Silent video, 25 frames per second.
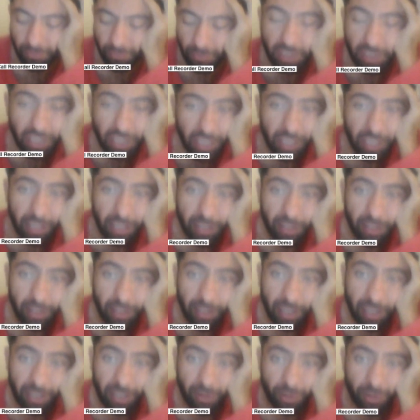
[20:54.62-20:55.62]
Yeah,
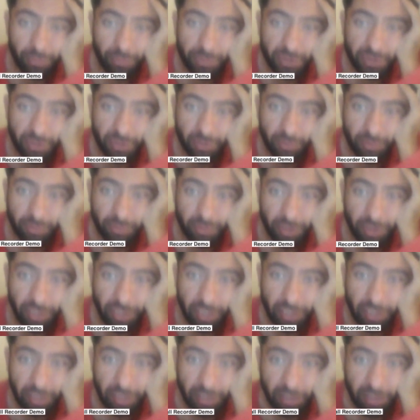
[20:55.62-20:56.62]
I hope so,
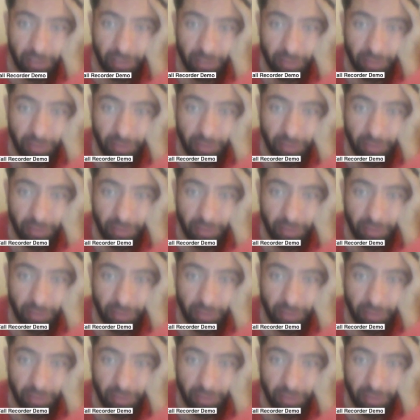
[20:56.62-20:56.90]
yeah.